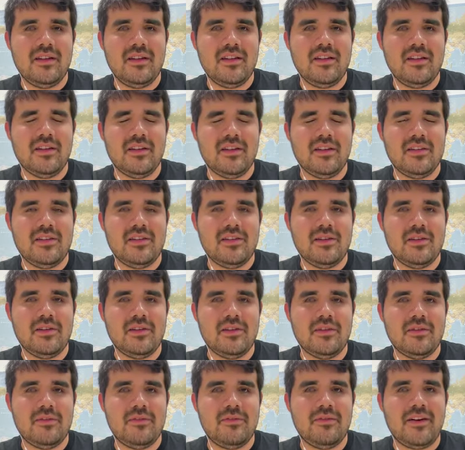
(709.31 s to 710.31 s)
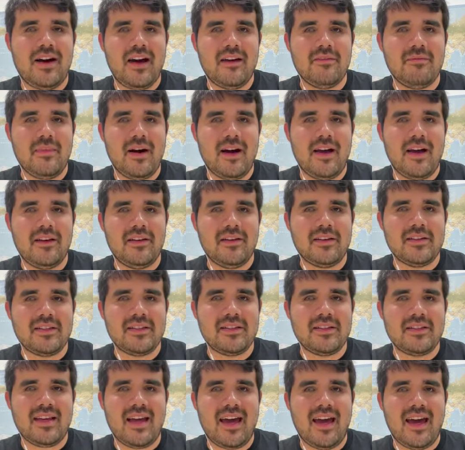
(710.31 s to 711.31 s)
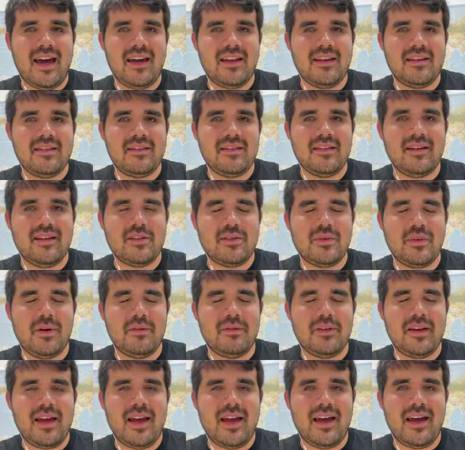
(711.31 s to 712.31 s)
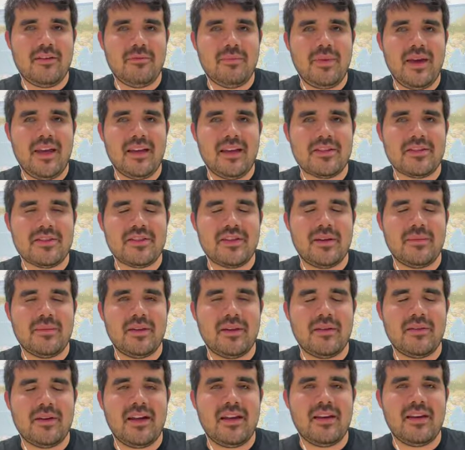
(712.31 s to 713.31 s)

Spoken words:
you could do 5 miles at a 12.5 pace or something, right?